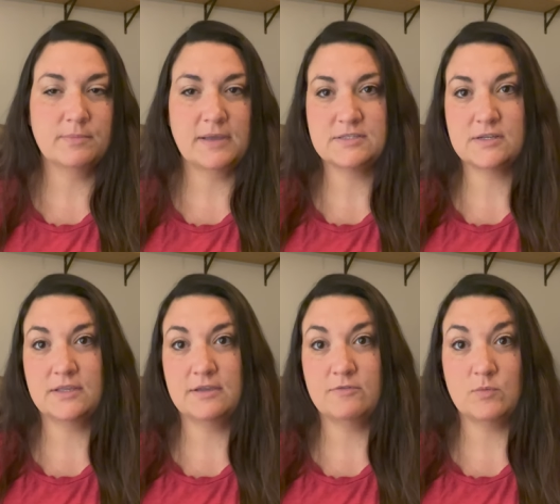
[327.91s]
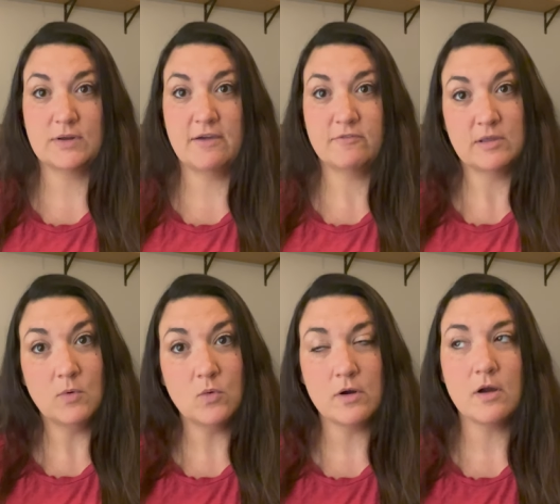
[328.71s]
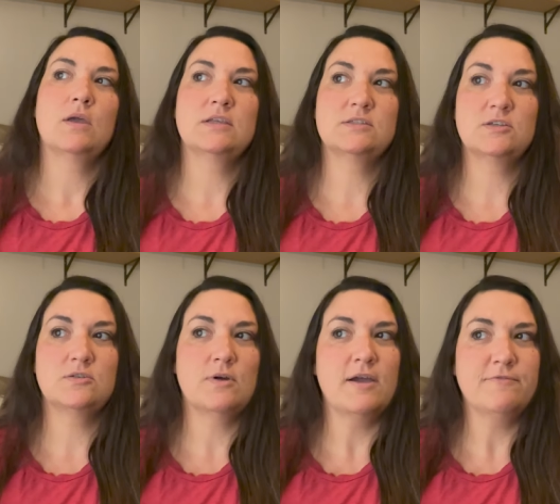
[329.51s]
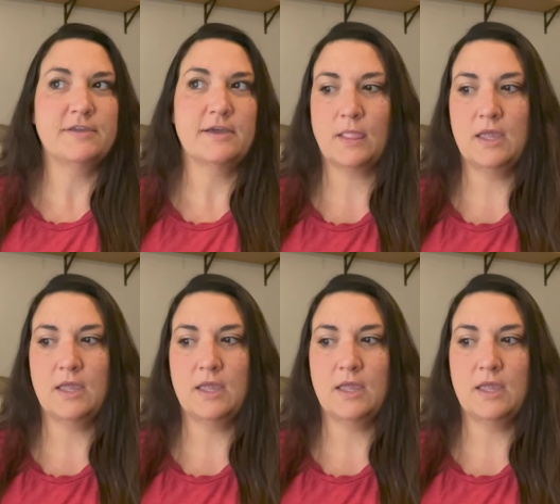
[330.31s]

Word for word: basically, if you want to have any more, is to do IVF.